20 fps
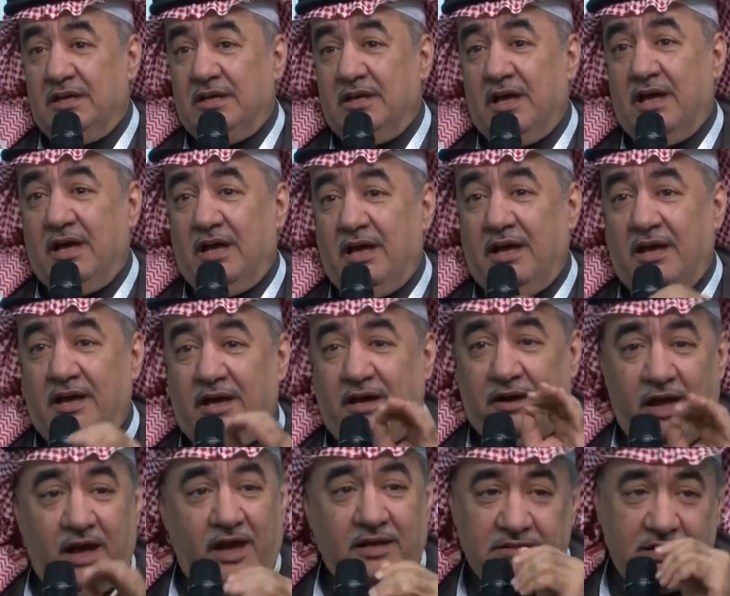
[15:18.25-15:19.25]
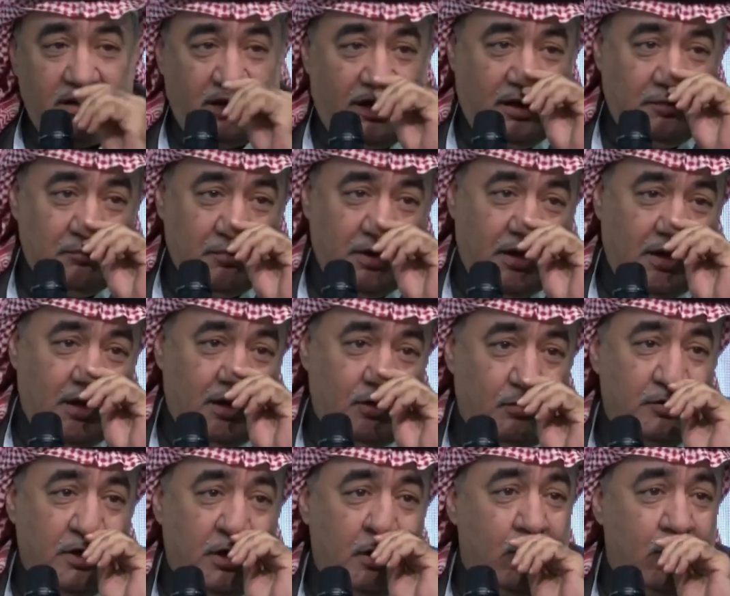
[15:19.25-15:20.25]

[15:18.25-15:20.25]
What we say is that the